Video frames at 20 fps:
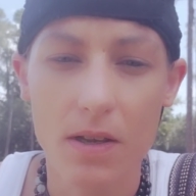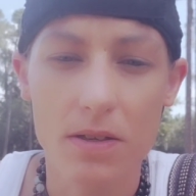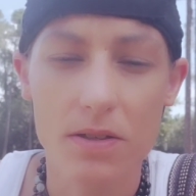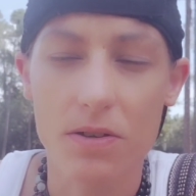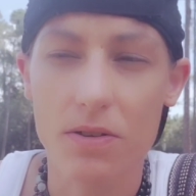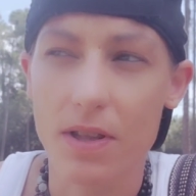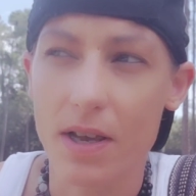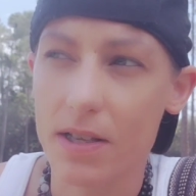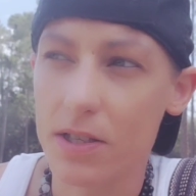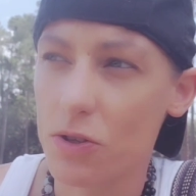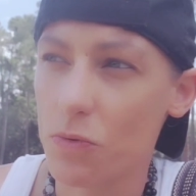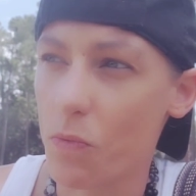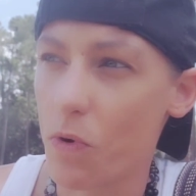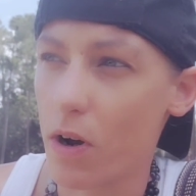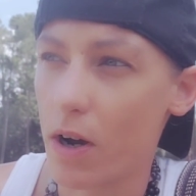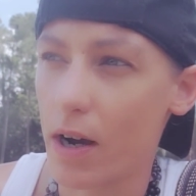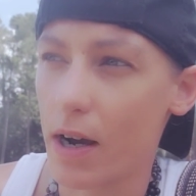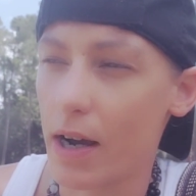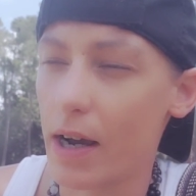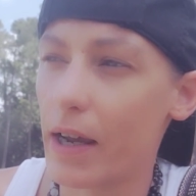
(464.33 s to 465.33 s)
So that's
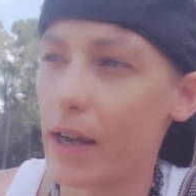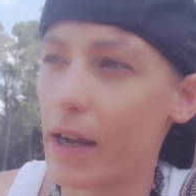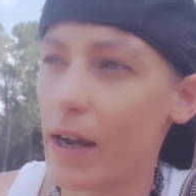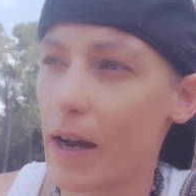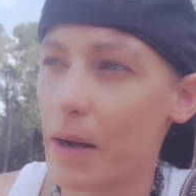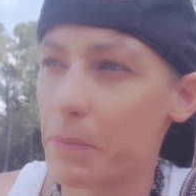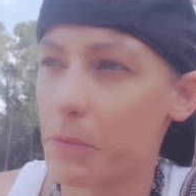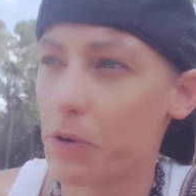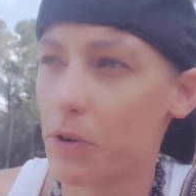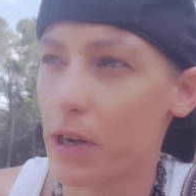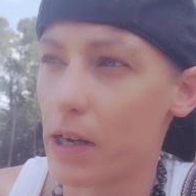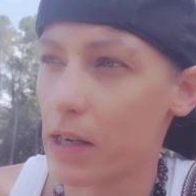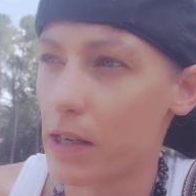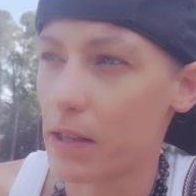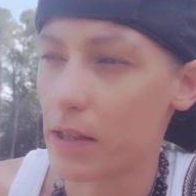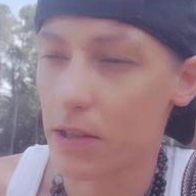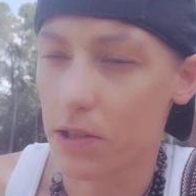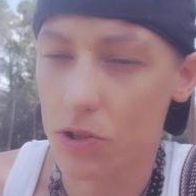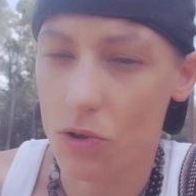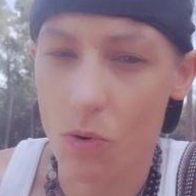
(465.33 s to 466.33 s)
why I'm
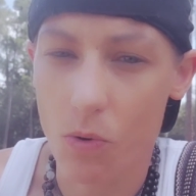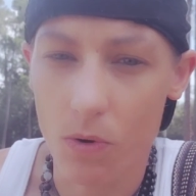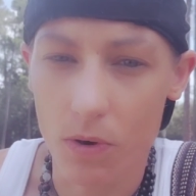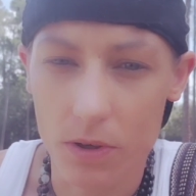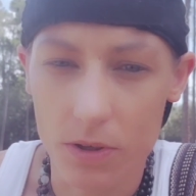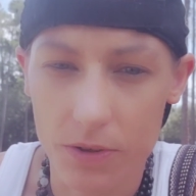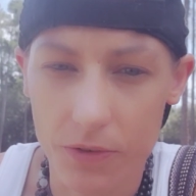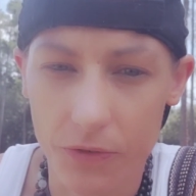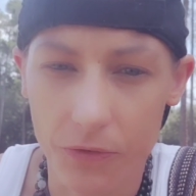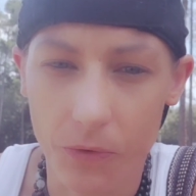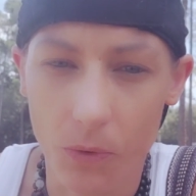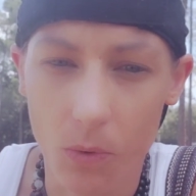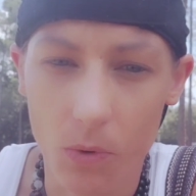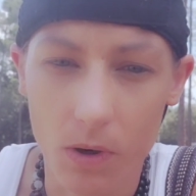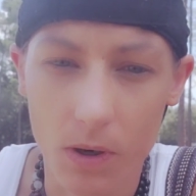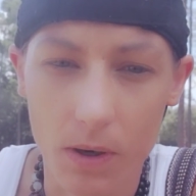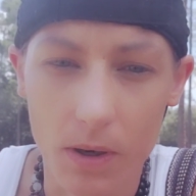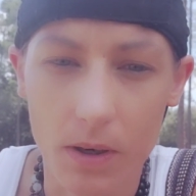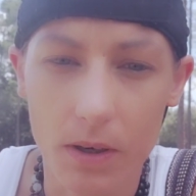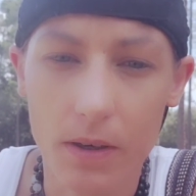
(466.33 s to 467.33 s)
creating this course
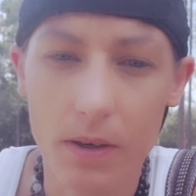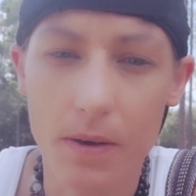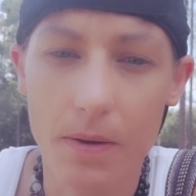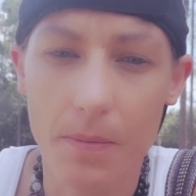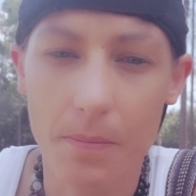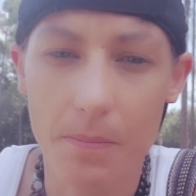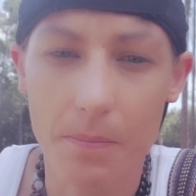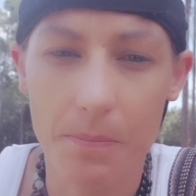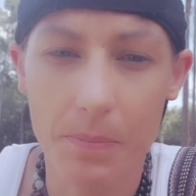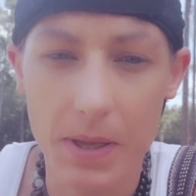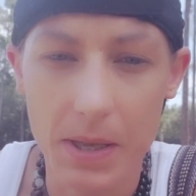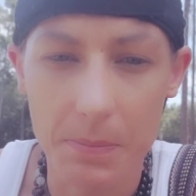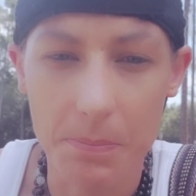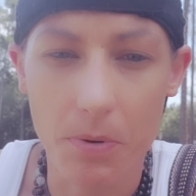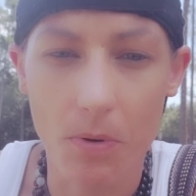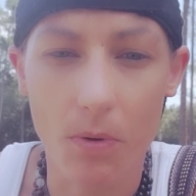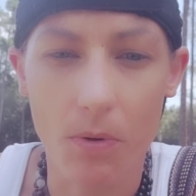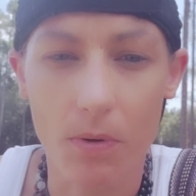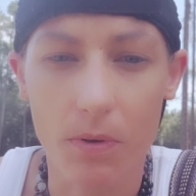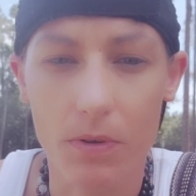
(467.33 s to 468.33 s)
for
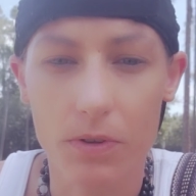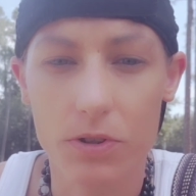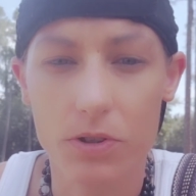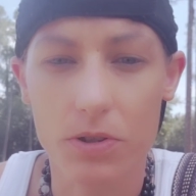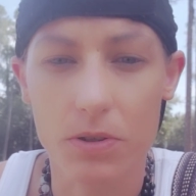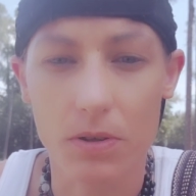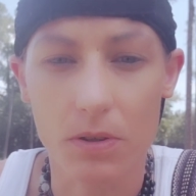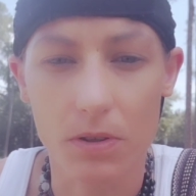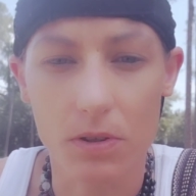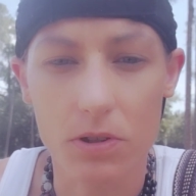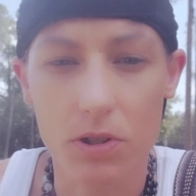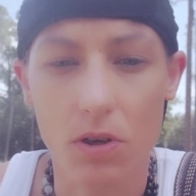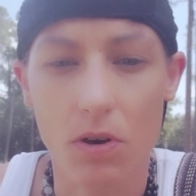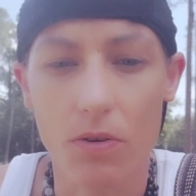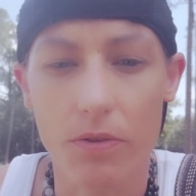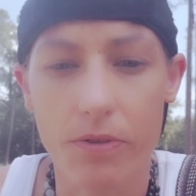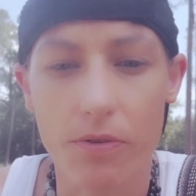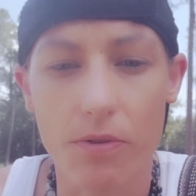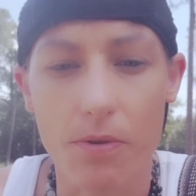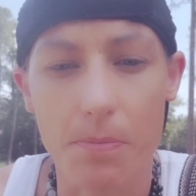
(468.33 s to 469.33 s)
people to
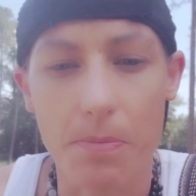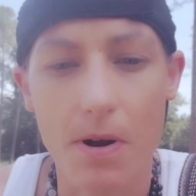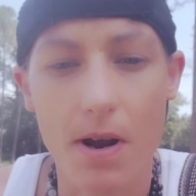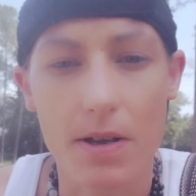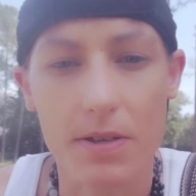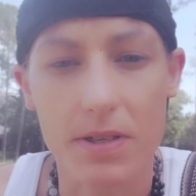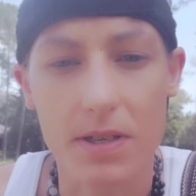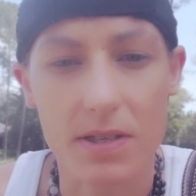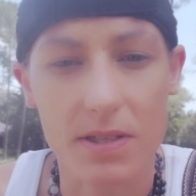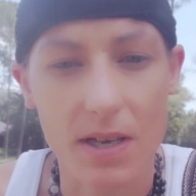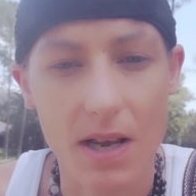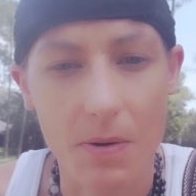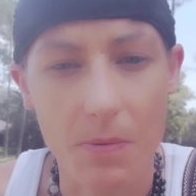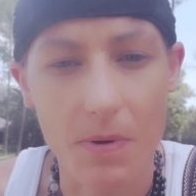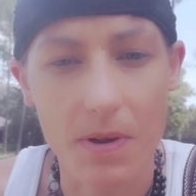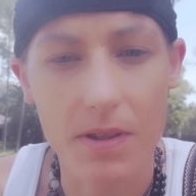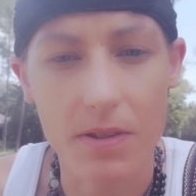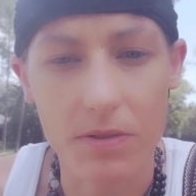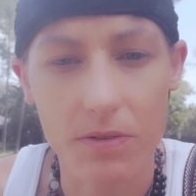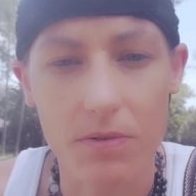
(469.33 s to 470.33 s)
go through the process I
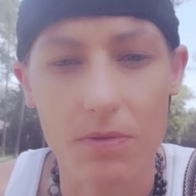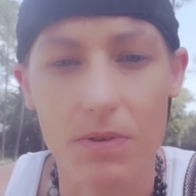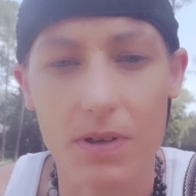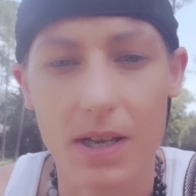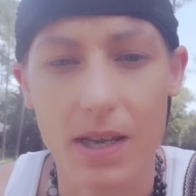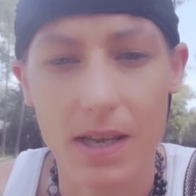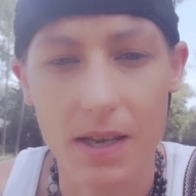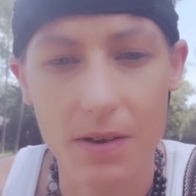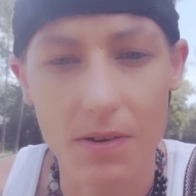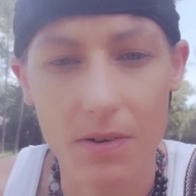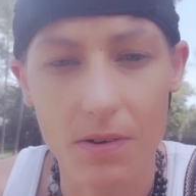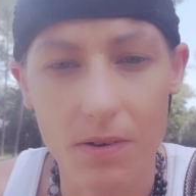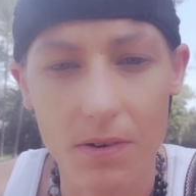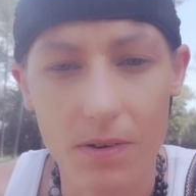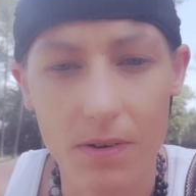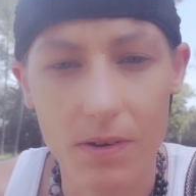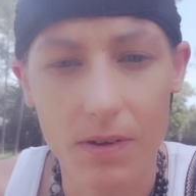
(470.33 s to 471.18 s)
went through to heal,